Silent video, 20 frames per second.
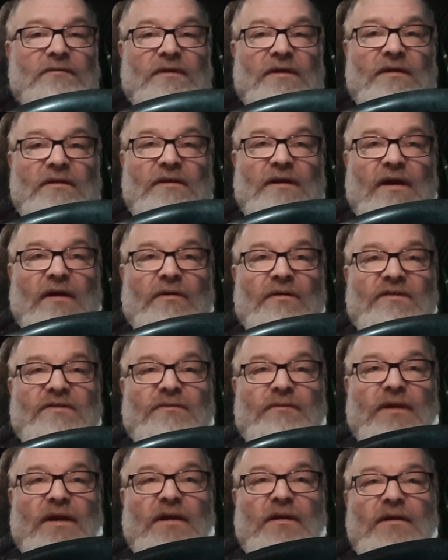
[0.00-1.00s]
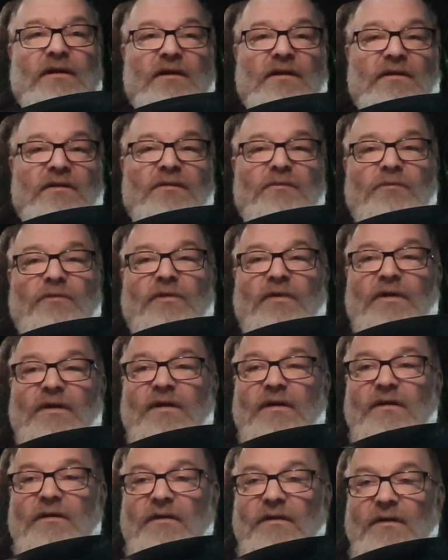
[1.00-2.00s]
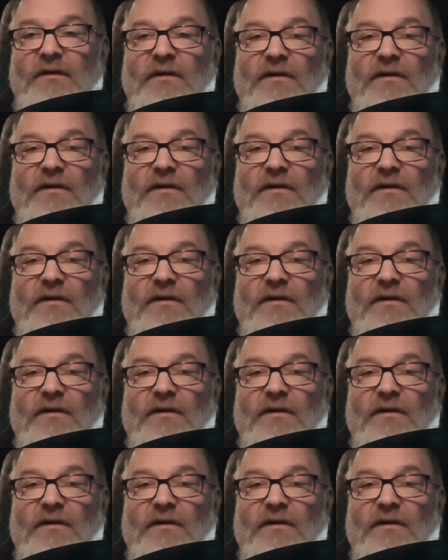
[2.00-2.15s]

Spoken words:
And now it's raining in the morning,